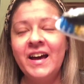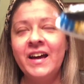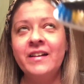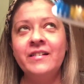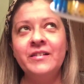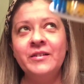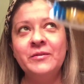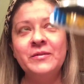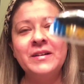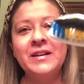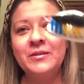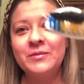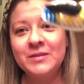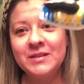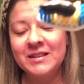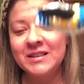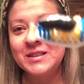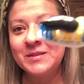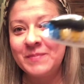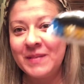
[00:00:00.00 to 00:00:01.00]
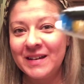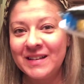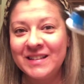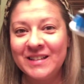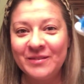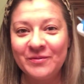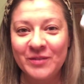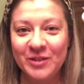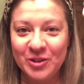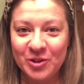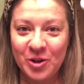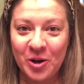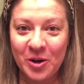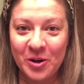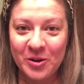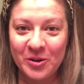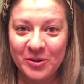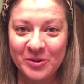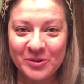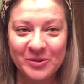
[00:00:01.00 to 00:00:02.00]
I don't know what I was expecting with
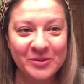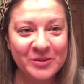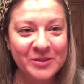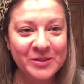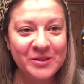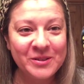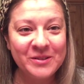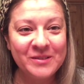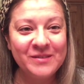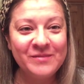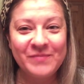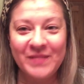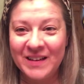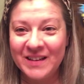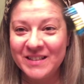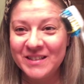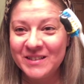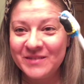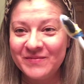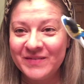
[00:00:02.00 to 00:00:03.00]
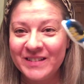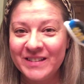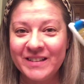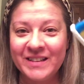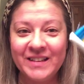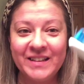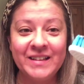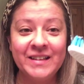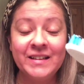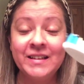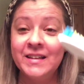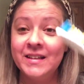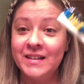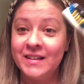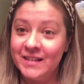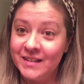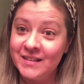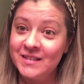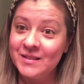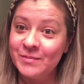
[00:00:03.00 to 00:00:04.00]
charcoal toothpaste, but it
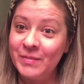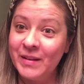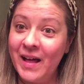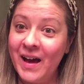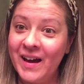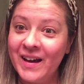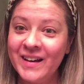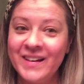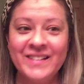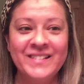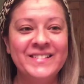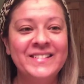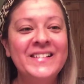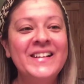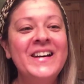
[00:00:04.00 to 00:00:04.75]
is black.